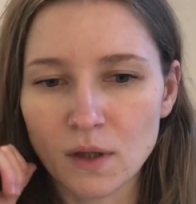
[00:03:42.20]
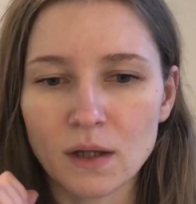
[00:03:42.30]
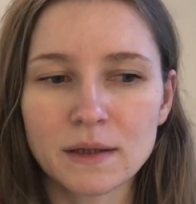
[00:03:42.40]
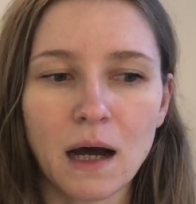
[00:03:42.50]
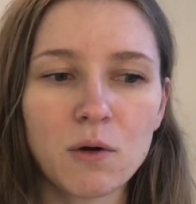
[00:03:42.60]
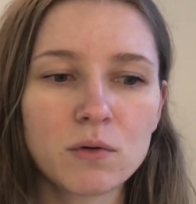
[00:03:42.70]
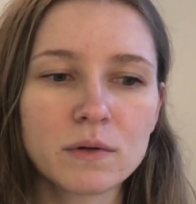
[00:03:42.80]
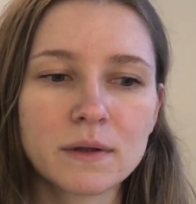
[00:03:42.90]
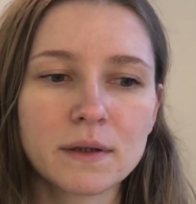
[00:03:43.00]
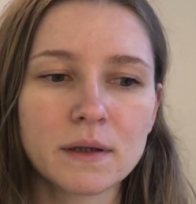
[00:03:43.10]
now
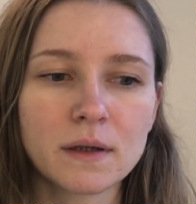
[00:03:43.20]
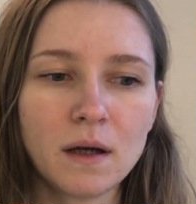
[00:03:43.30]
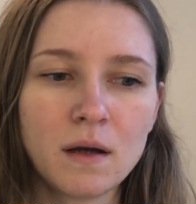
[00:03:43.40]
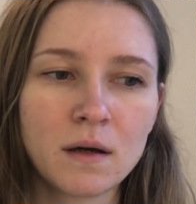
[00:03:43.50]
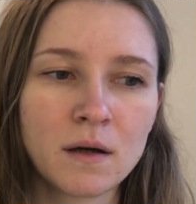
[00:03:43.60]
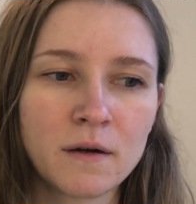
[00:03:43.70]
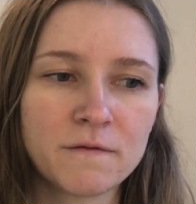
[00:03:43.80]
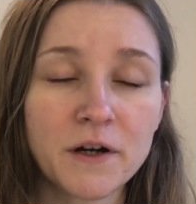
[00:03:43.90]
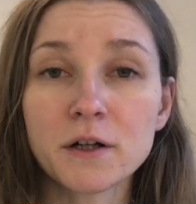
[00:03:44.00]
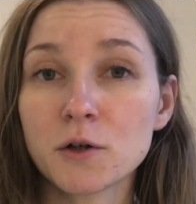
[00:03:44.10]
the
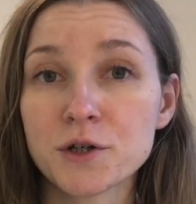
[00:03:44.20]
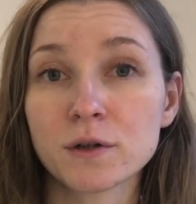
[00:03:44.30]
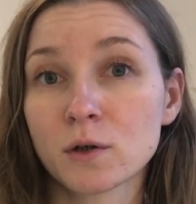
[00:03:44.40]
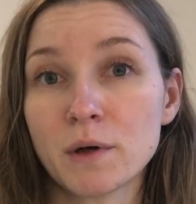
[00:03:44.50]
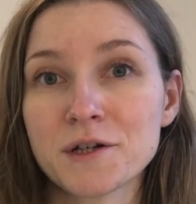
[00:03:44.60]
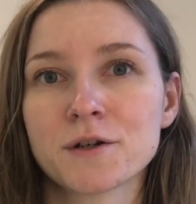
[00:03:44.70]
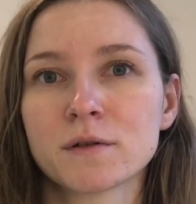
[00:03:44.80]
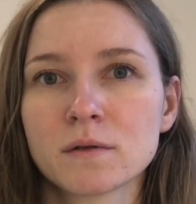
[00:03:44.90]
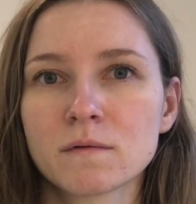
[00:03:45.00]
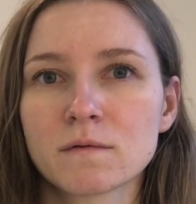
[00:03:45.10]
very logical
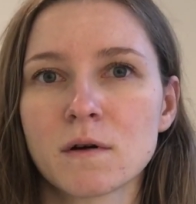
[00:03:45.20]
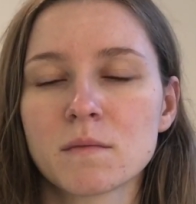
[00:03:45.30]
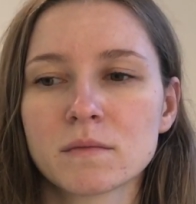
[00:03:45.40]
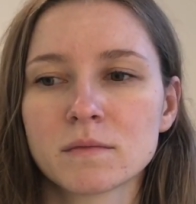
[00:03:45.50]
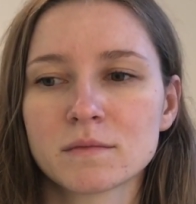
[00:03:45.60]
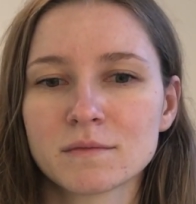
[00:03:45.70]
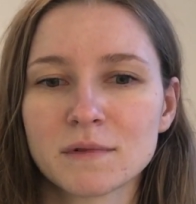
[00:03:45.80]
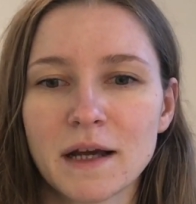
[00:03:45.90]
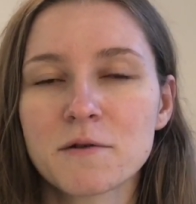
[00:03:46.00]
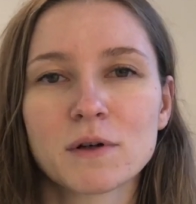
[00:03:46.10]
question from
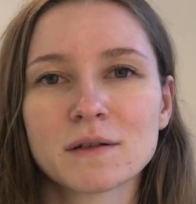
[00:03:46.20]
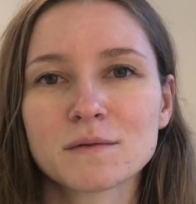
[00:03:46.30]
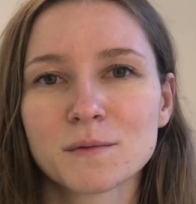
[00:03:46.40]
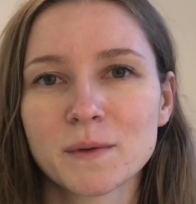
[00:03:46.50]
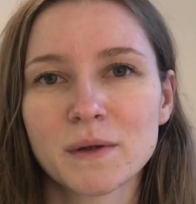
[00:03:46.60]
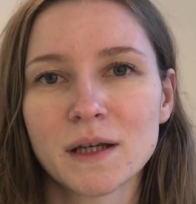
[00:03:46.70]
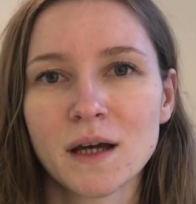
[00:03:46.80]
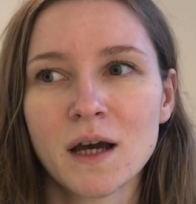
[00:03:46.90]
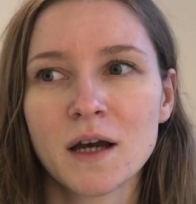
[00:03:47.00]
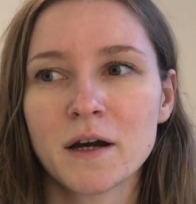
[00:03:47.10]
anyone would be,
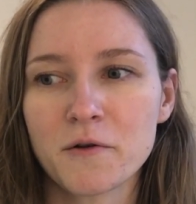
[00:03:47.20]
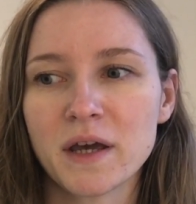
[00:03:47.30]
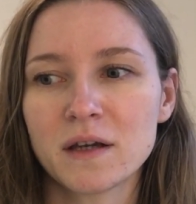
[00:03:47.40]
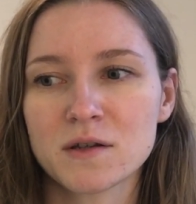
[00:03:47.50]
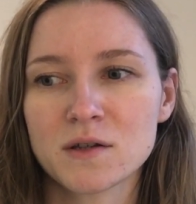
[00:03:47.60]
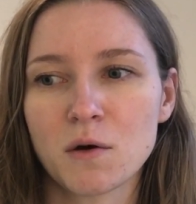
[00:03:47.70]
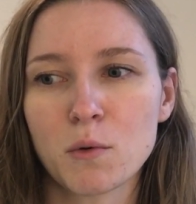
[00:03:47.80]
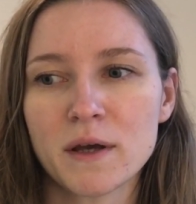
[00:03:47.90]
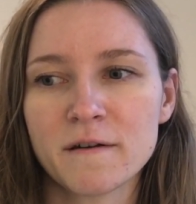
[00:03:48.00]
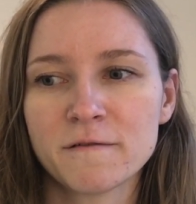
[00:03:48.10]
okay, so
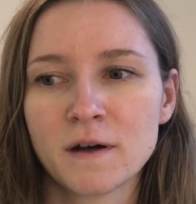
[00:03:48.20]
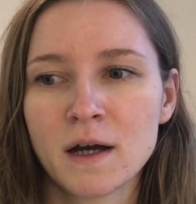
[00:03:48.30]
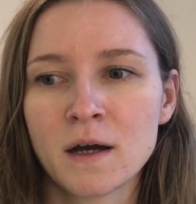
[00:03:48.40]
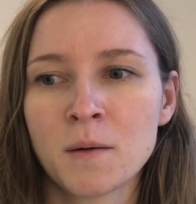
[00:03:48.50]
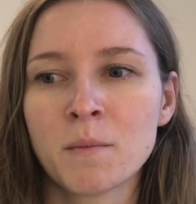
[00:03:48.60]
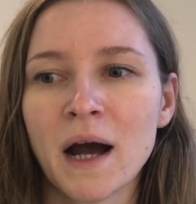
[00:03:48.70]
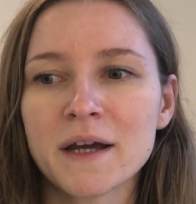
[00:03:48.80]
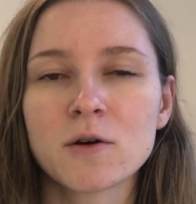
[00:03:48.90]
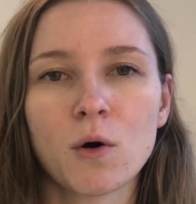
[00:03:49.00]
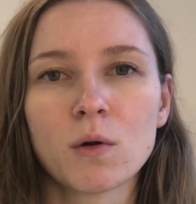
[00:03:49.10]
if my
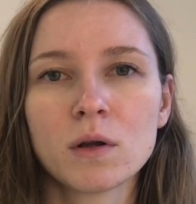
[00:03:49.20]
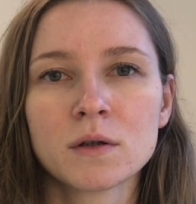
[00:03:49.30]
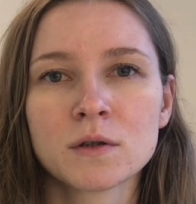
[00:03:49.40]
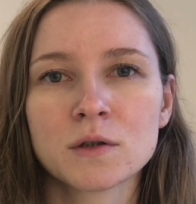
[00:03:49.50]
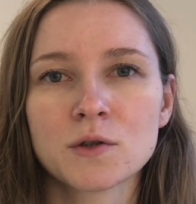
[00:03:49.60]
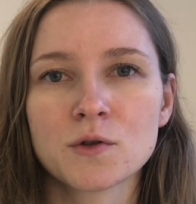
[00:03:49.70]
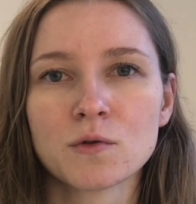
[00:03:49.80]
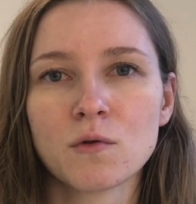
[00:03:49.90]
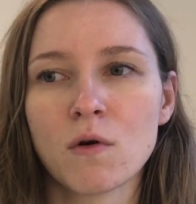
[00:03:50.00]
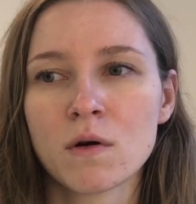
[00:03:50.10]
goal
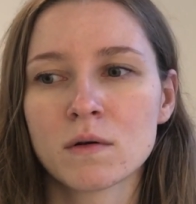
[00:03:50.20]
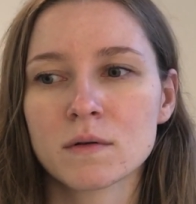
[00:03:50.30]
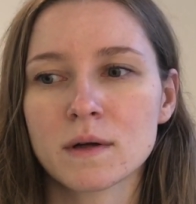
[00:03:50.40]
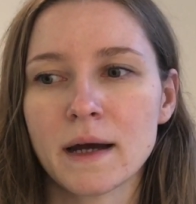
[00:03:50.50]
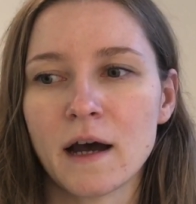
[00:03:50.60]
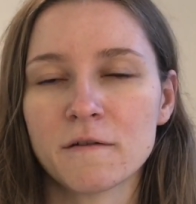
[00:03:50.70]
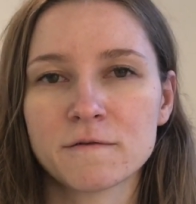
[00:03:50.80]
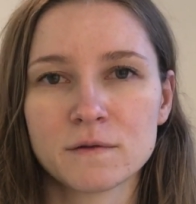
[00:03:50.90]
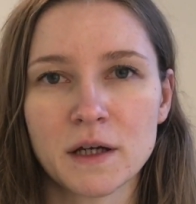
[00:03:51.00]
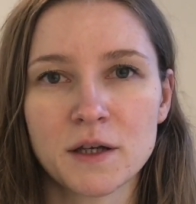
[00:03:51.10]
to have
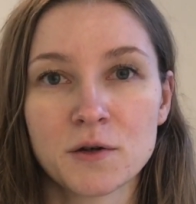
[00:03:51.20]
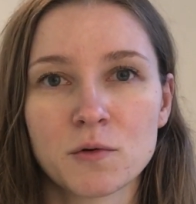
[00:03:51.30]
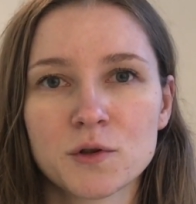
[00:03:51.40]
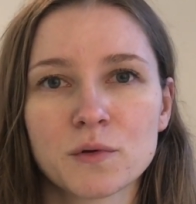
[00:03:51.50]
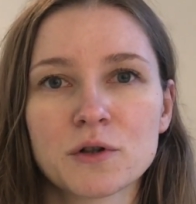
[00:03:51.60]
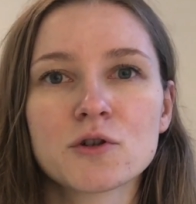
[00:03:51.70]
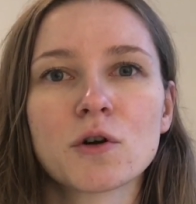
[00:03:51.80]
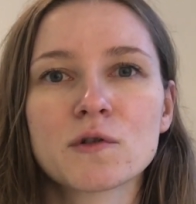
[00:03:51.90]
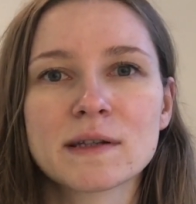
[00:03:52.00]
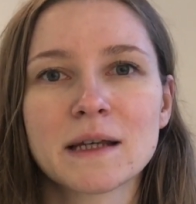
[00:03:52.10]
like, you know, to
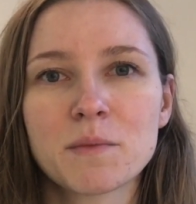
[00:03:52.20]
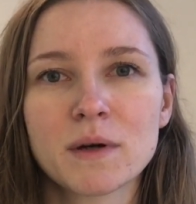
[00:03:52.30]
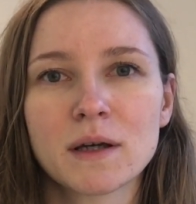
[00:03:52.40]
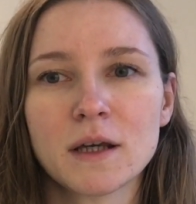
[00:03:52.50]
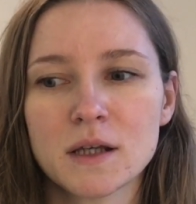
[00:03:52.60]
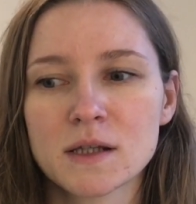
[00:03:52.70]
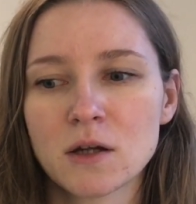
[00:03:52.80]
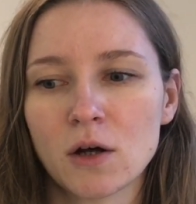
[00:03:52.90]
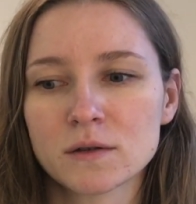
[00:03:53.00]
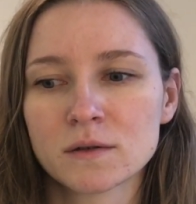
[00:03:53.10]
control sleep is
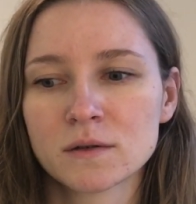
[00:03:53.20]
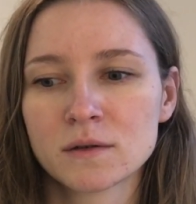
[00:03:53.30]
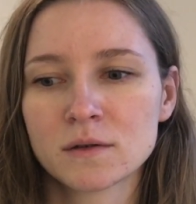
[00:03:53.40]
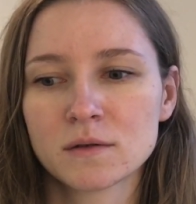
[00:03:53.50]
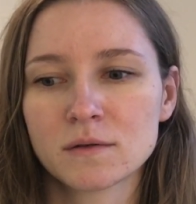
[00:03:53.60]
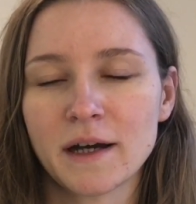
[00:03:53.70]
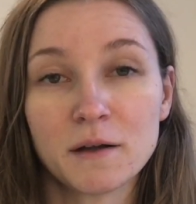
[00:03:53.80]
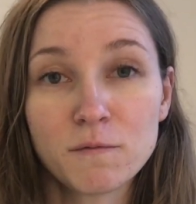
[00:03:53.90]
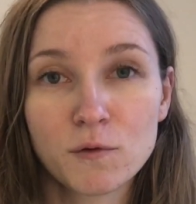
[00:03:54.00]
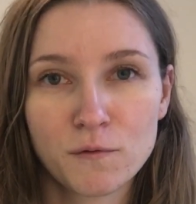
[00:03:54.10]
not
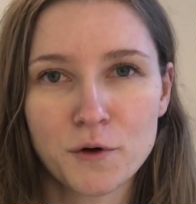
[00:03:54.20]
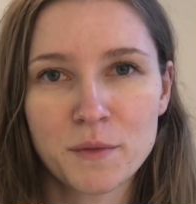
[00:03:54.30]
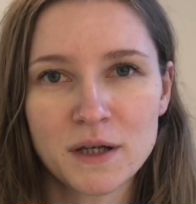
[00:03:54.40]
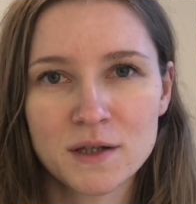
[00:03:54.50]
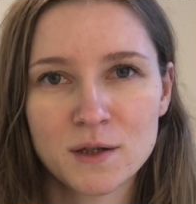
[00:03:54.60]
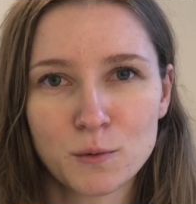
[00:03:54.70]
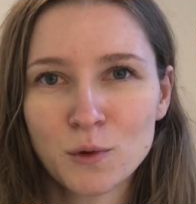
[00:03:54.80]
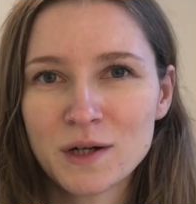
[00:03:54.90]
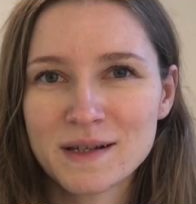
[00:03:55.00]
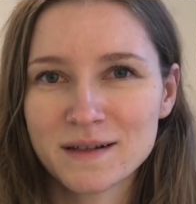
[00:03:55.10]
helpful for me, so
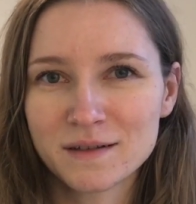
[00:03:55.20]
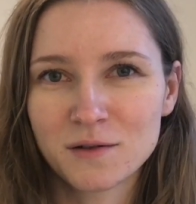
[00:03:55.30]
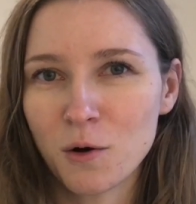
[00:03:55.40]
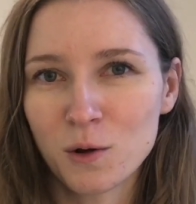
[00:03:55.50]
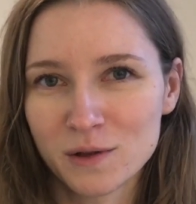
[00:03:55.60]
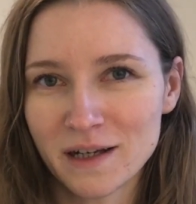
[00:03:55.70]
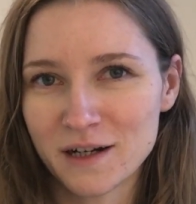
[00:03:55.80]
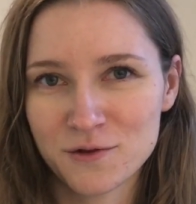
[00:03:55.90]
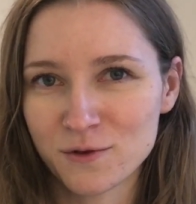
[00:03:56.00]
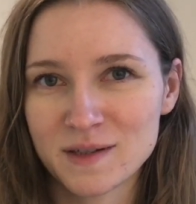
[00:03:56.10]
what is the goal that I
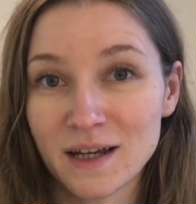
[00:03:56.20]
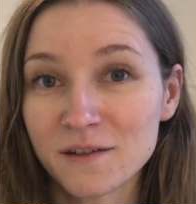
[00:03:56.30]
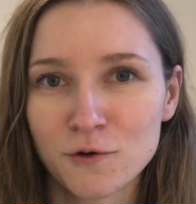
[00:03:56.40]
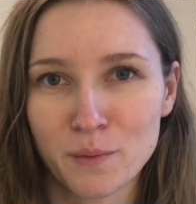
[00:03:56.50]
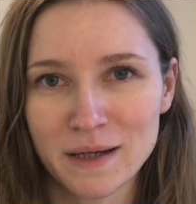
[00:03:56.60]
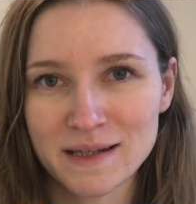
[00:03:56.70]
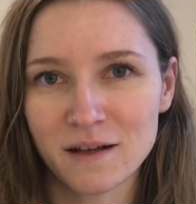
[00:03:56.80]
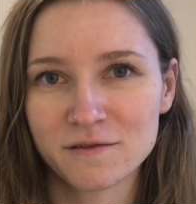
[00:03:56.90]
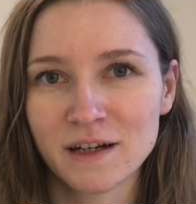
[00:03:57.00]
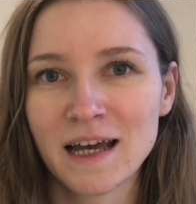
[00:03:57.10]
should set for myself?